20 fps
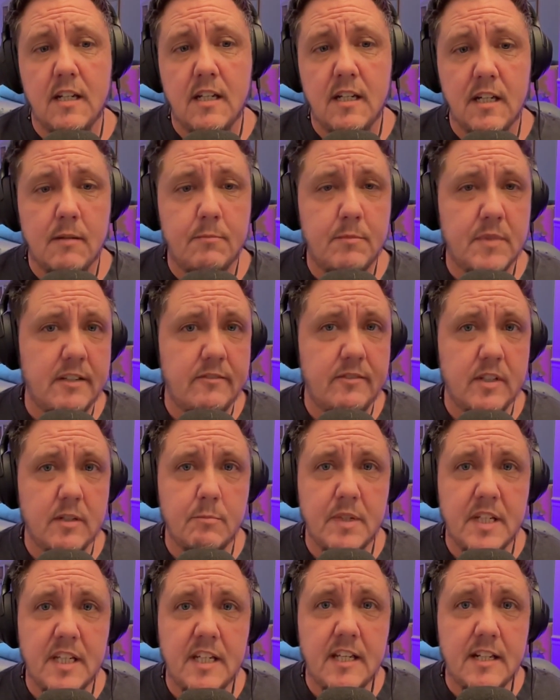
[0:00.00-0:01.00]
I'm not even going
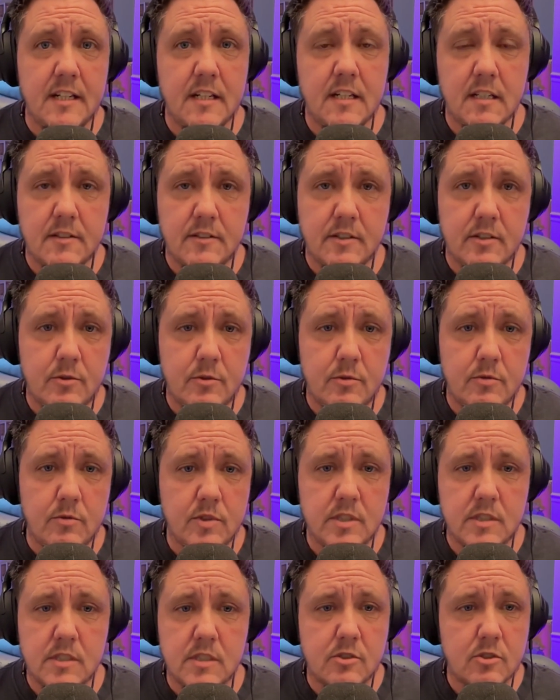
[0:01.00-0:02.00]
to begin to
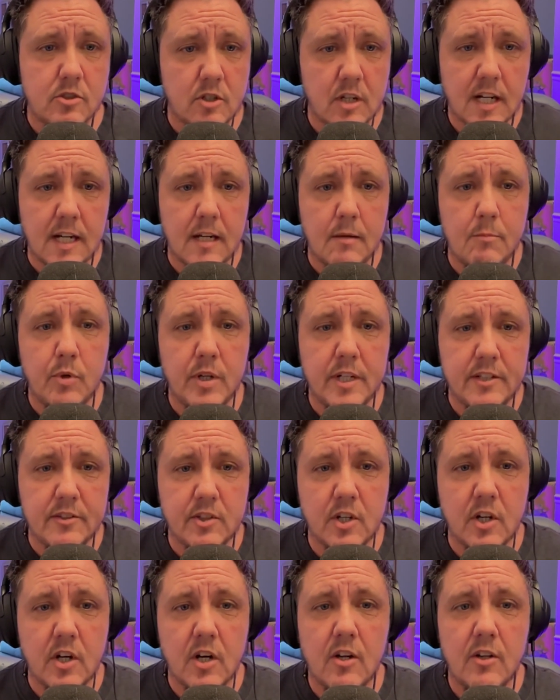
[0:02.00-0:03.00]
describe what it's
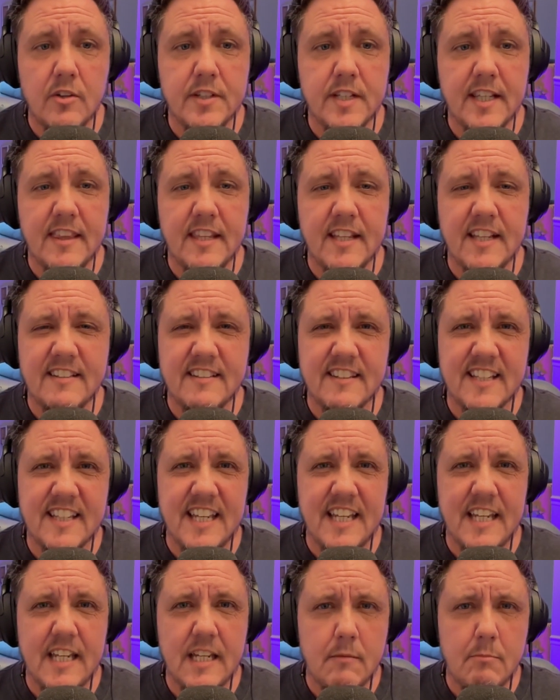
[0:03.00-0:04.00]
called. I think it's the
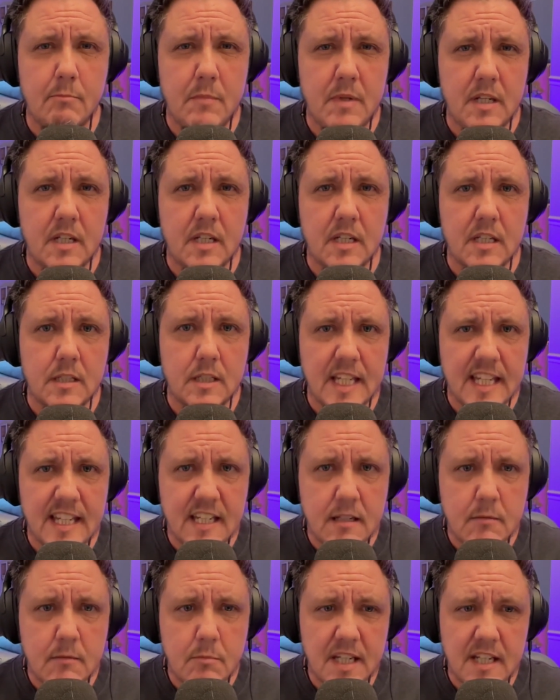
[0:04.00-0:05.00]

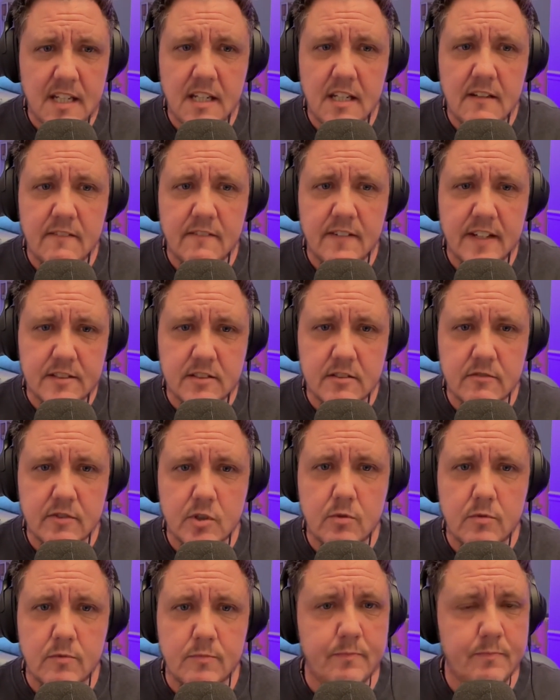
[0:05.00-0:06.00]
Qingming
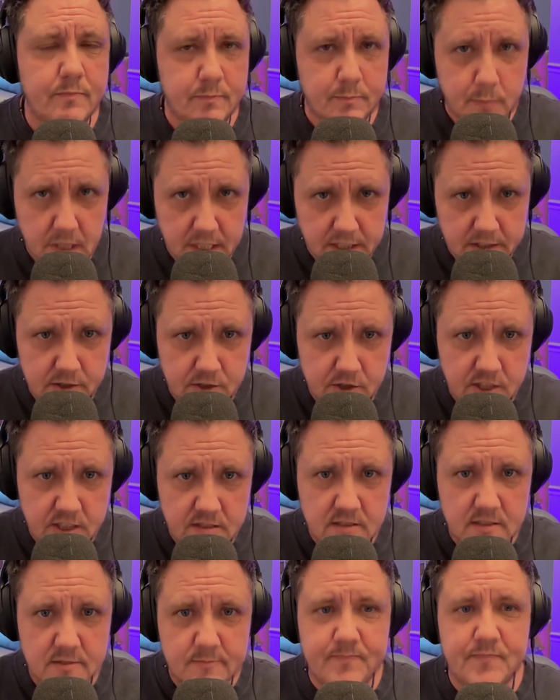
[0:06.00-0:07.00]
festival.
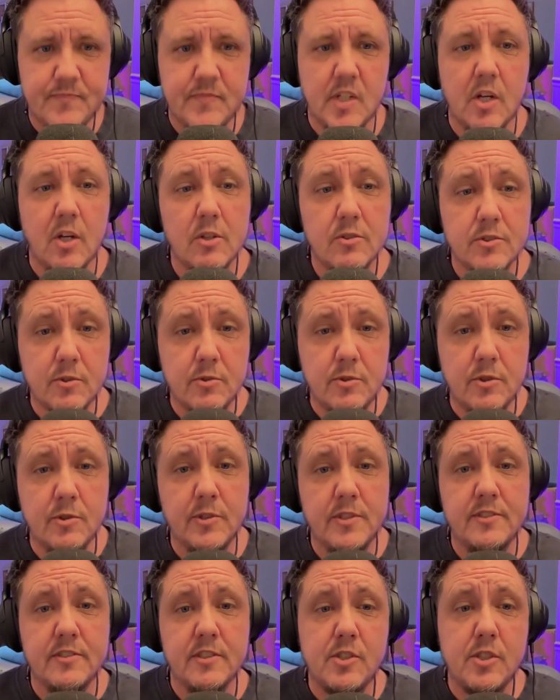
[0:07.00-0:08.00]
Apologies. Also known
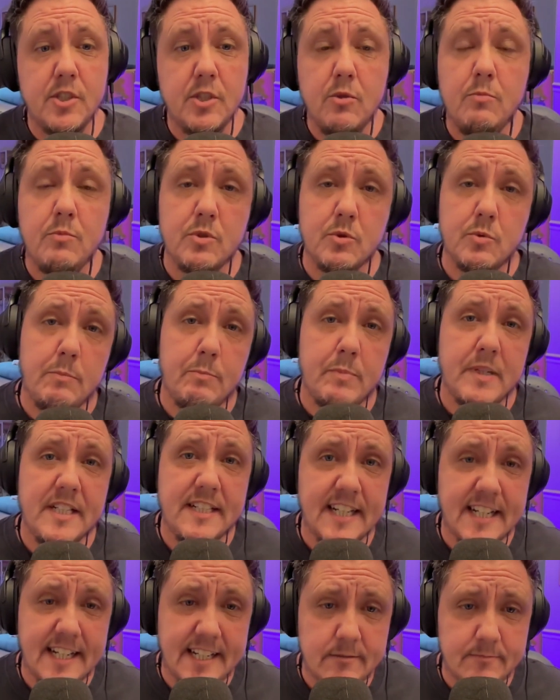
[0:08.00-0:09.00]
as a tomb sweeping
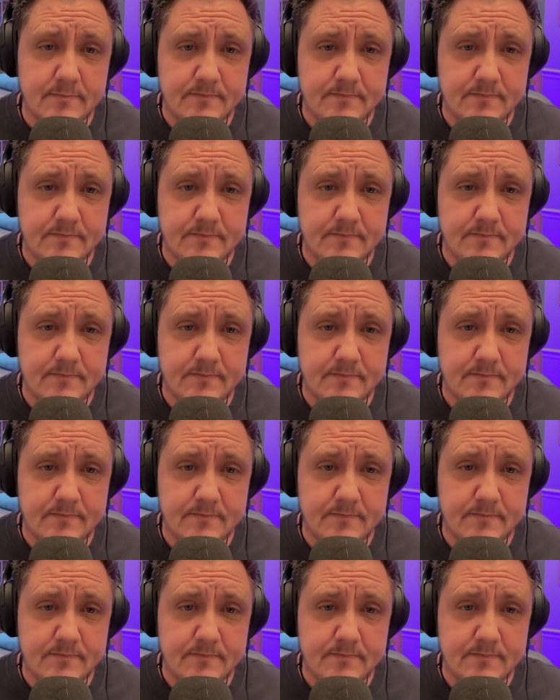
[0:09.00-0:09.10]
day.